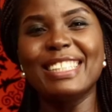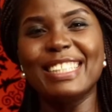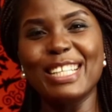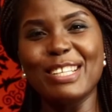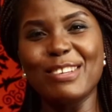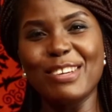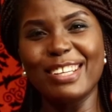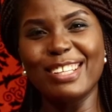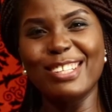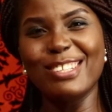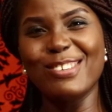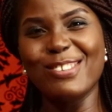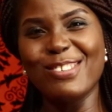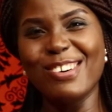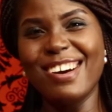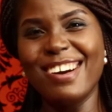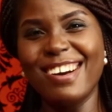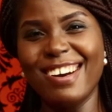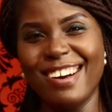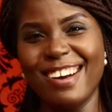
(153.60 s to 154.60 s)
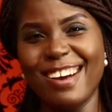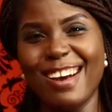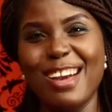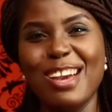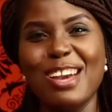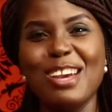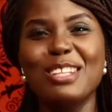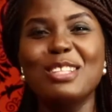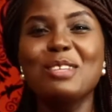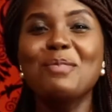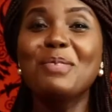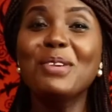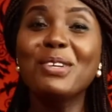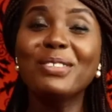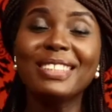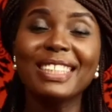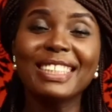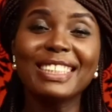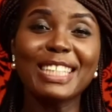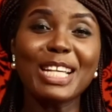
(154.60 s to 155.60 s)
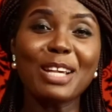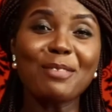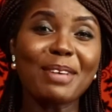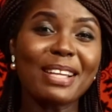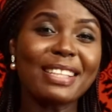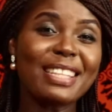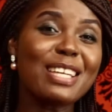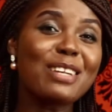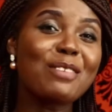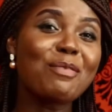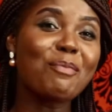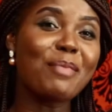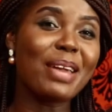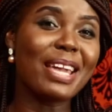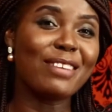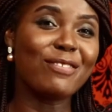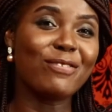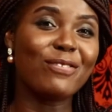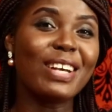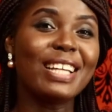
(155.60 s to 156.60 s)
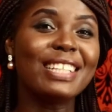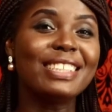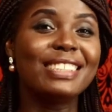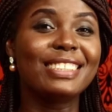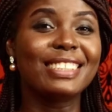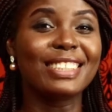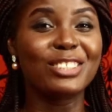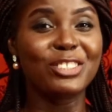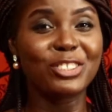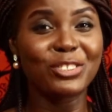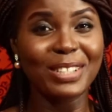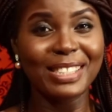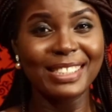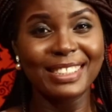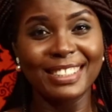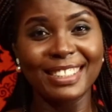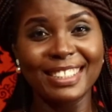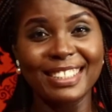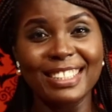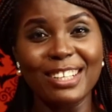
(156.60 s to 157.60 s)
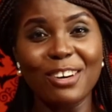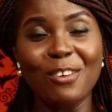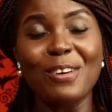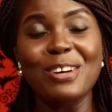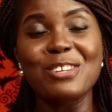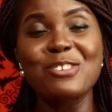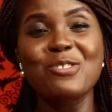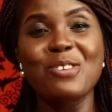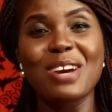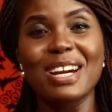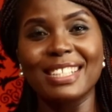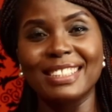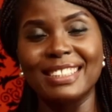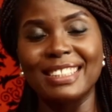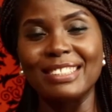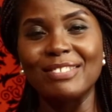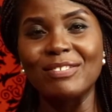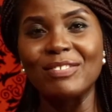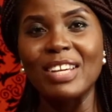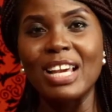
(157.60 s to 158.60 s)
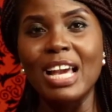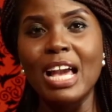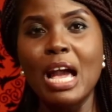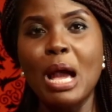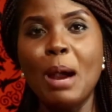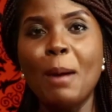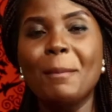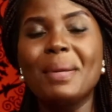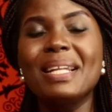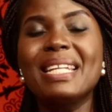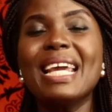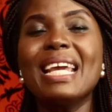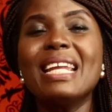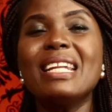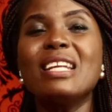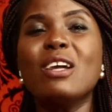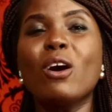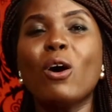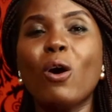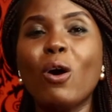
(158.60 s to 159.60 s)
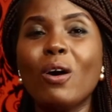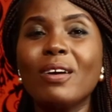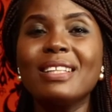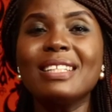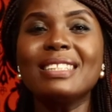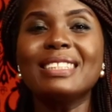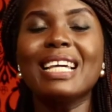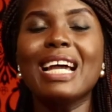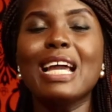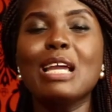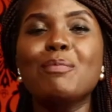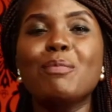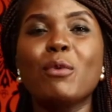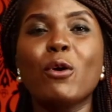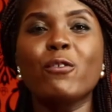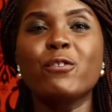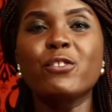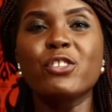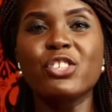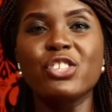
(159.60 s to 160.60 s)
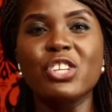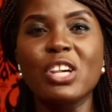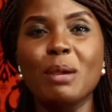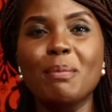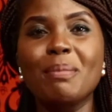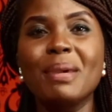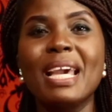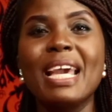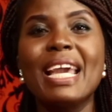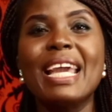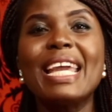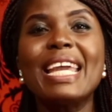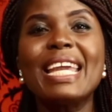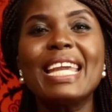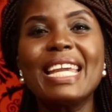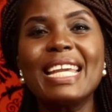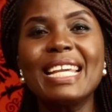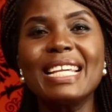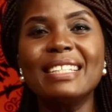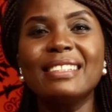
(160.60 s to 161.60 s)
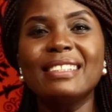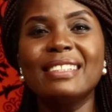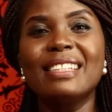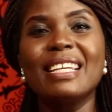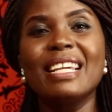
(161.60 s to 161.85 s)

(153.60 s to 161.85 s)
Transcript: it the, you know, the beauty shape. I think men find it interesting or attractive. But then the other type of shape is